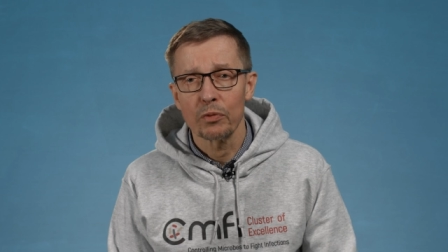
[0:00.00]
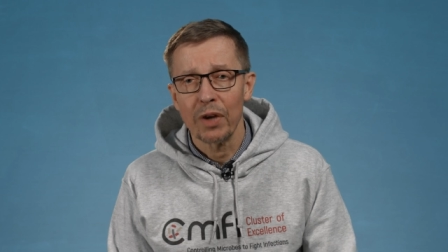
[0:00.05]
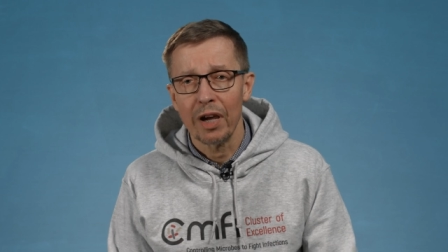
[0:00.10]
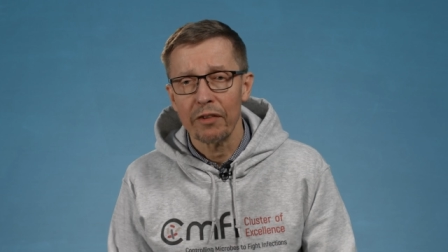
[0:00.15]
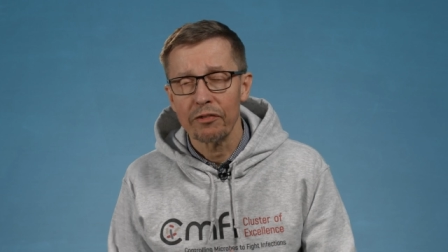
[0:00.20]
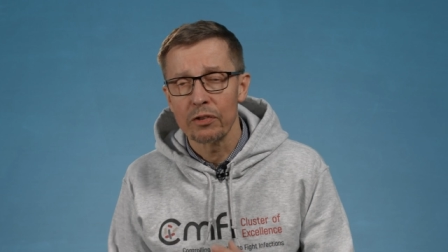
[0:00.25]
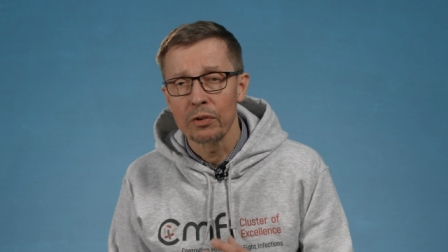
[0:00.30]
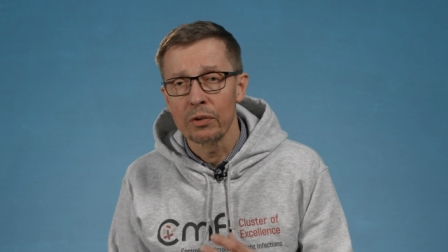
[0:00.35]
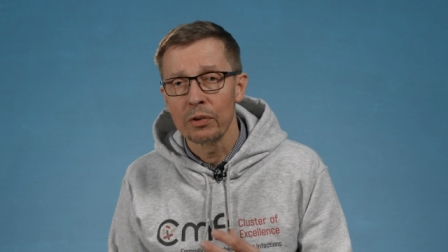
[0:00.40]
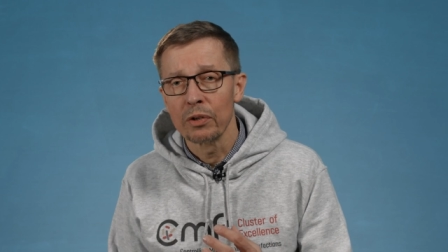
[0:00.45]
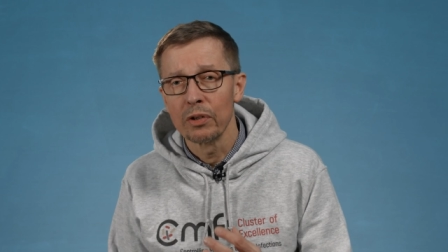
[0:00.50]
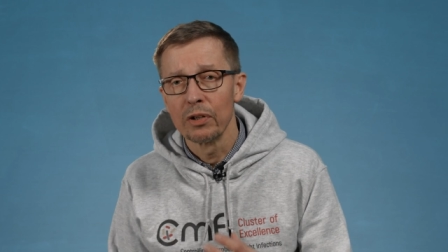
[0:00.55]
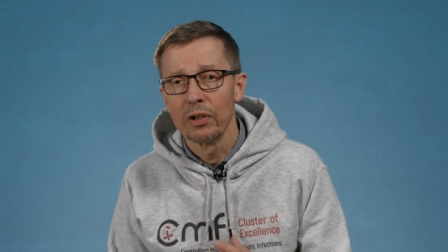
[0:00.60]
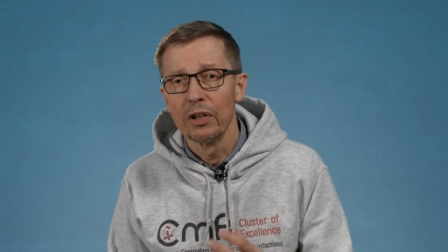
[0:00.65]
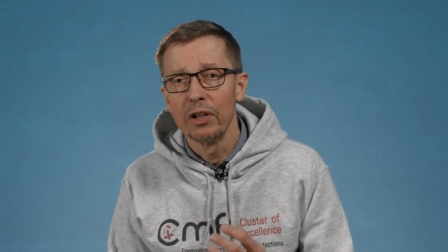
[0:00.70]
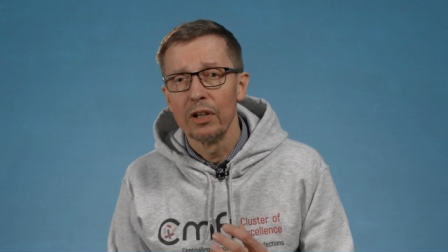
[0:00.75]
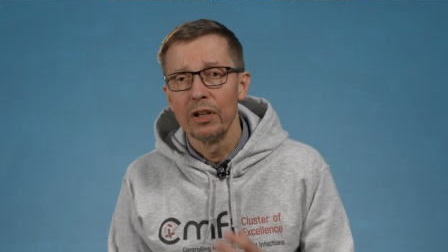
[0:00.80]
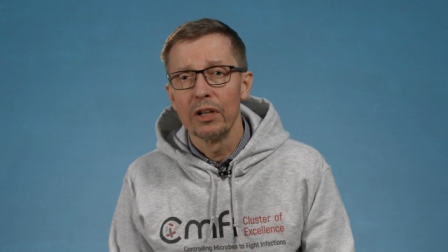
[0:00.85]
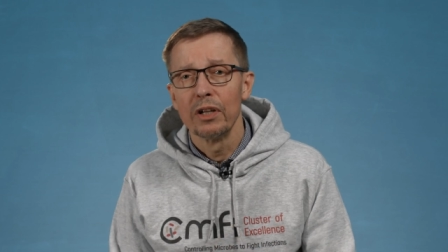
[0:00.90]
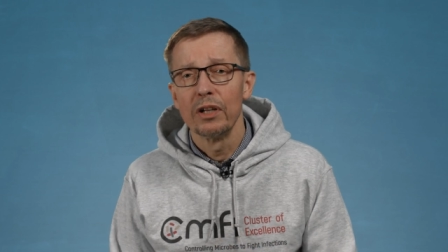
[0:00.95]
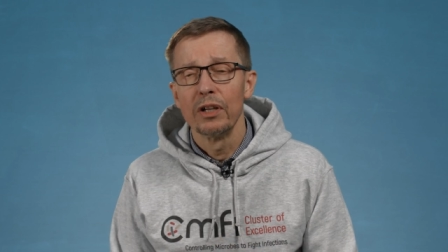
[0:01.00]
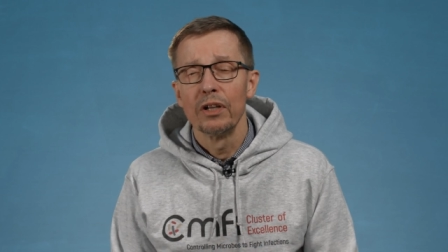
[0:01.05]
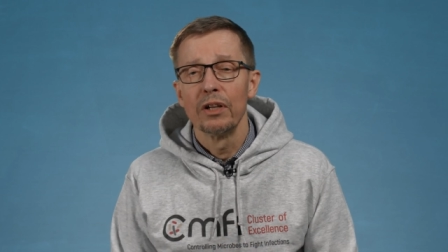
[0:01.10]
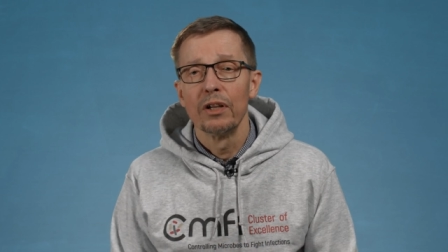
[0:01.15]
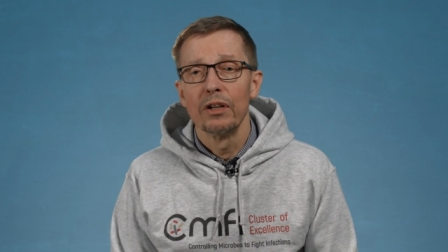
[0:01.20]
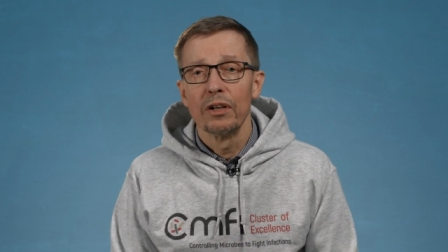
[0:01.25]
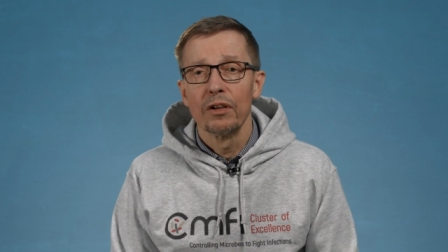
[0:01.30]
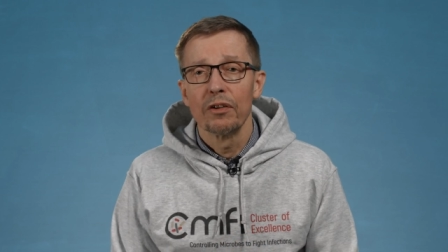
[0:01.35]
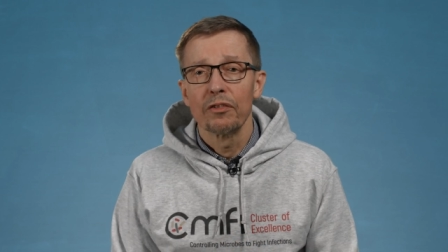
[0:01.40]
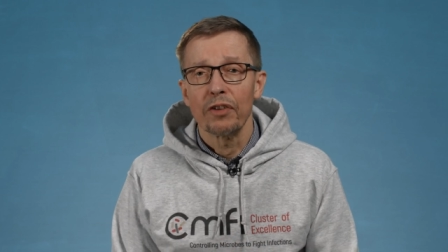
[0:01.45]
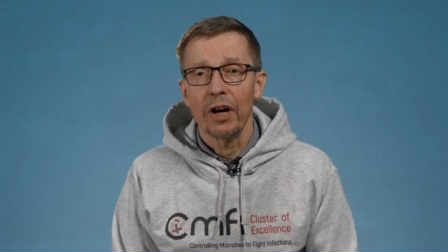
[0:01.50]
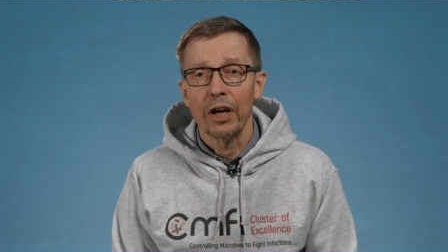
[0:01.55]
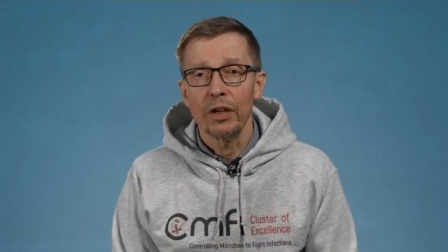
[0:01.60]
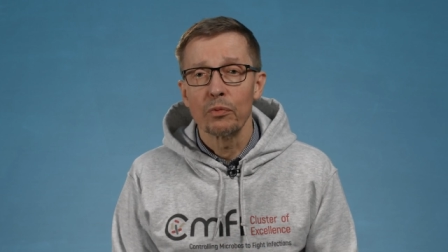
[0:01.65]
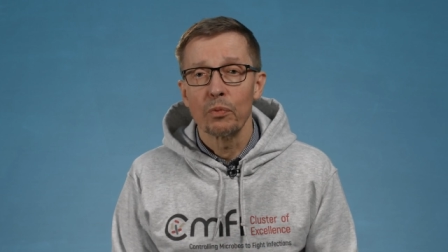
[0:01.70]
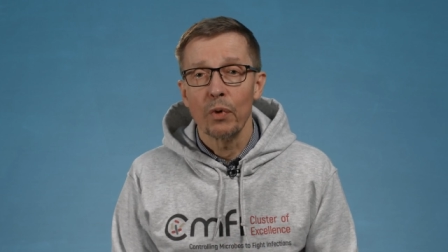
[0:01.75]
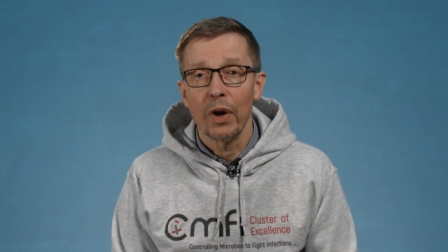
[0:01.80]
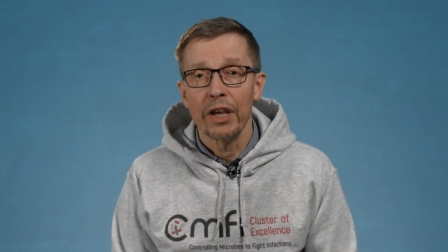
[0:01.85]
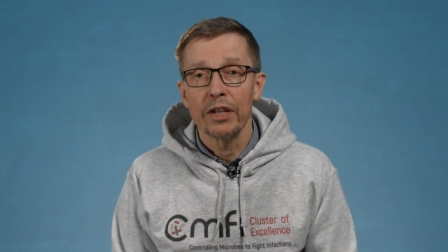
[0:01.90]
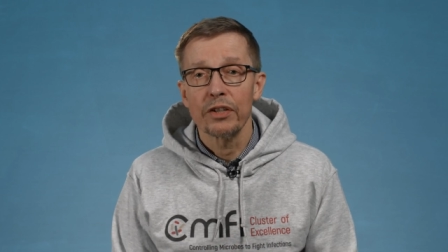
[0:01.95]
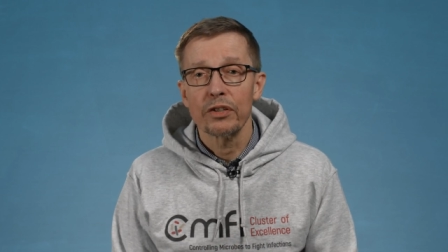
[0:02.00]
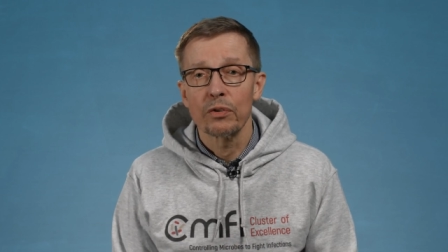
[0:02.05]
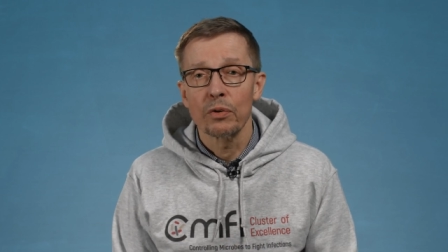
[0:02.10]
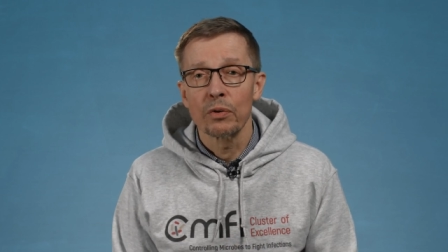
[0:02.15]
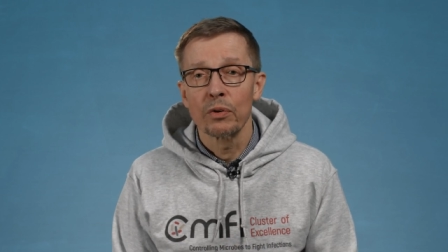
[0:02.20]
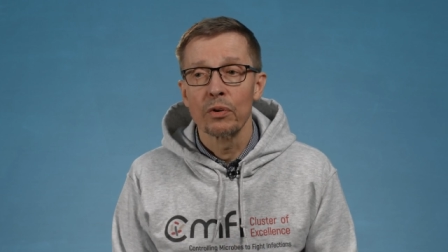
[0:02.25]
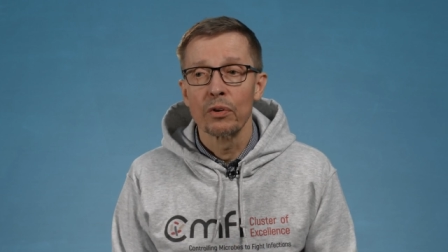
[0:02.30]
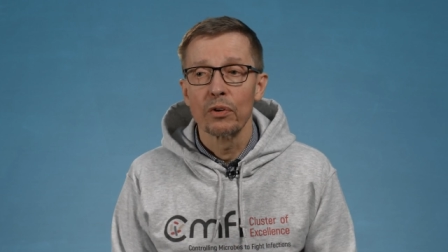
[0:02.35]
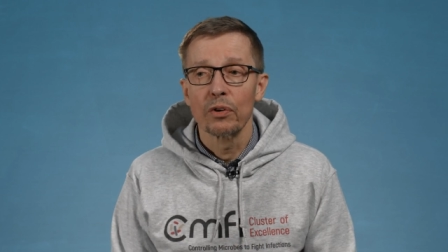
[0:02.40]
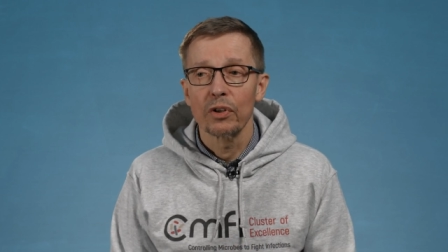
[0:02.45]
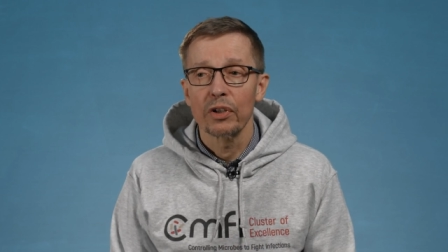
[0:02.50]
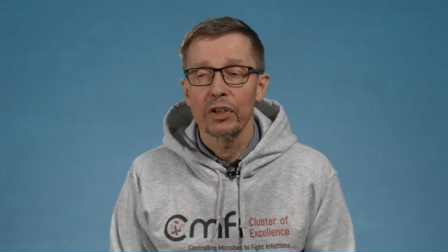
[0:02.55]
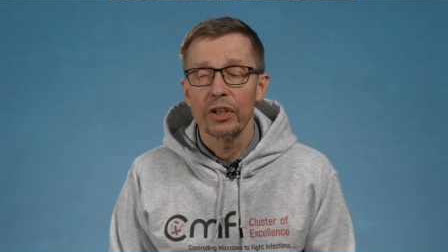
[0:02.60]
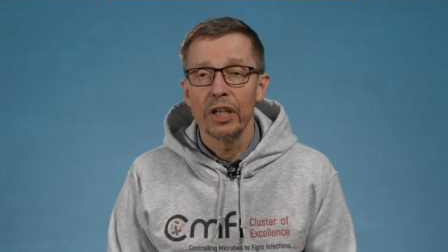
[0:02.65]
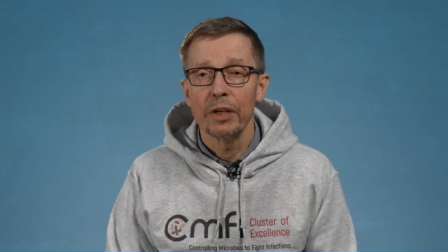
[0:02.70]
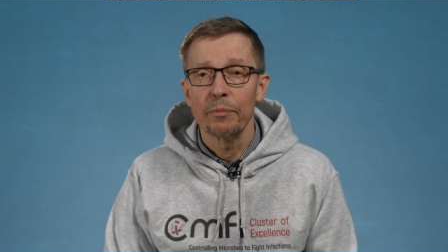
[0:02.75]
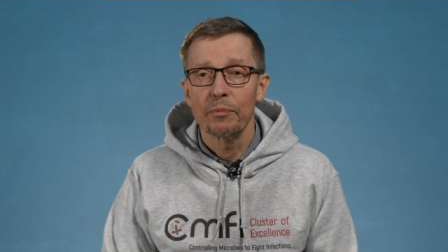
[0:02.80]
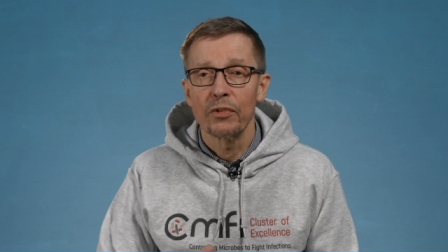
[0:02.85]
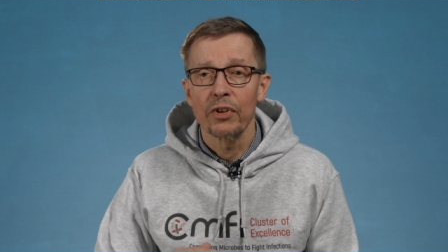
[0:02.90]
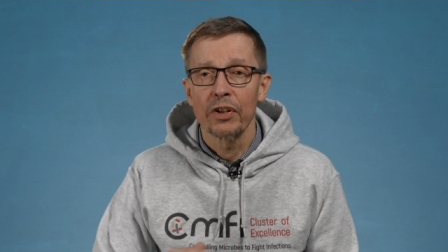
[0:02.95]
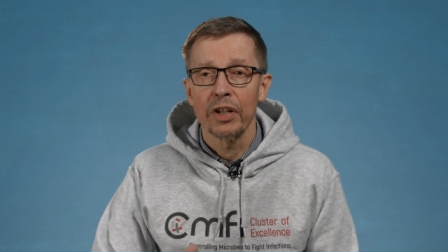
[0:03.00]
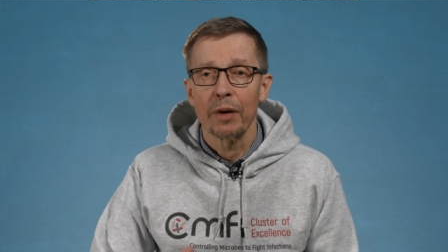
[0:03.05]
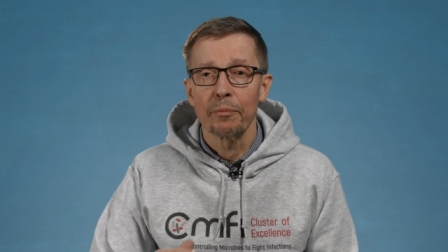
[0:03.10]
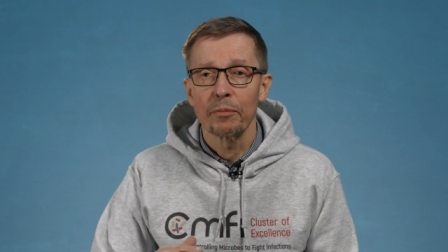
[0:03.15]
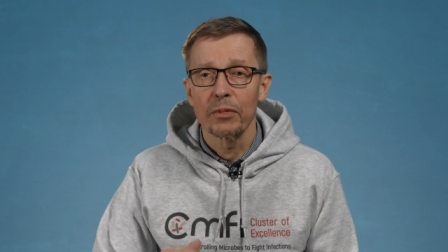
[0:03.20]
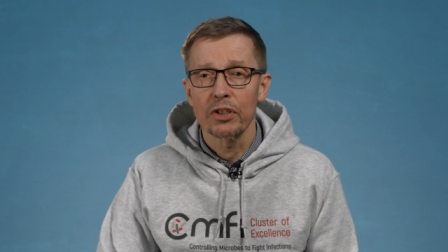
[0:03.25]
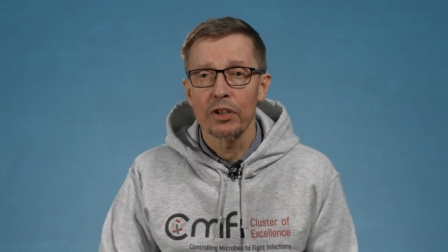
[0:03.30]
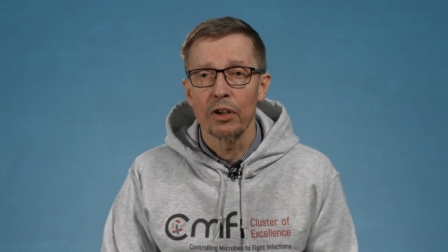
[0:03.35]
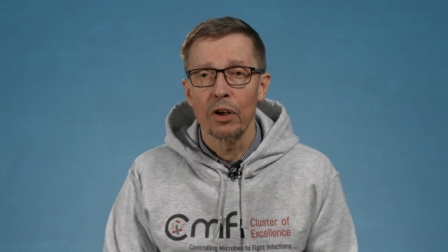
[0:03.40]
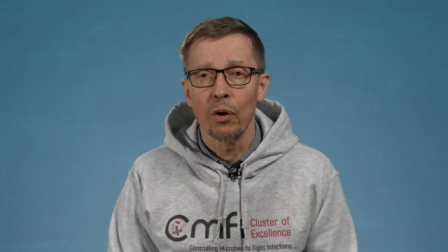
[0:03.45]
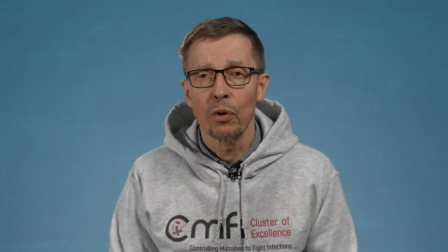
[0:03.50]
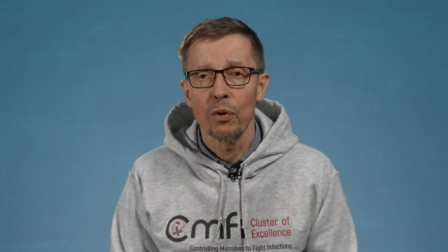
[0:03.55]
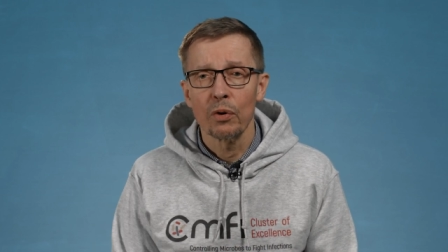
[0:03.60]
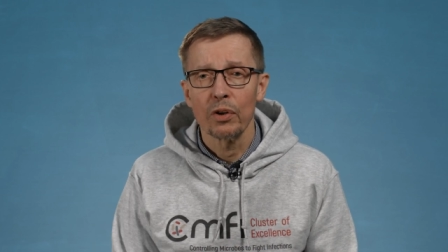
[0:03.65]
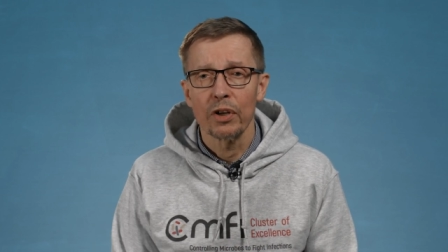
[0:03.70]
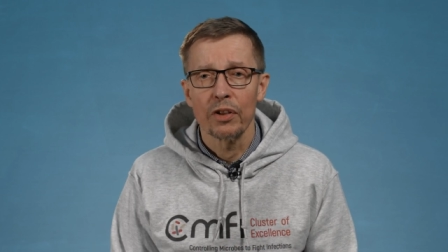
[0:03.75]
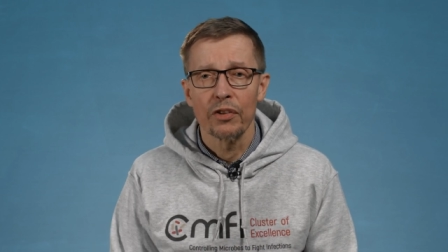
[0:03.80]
We have to find ways to keep the numbers low,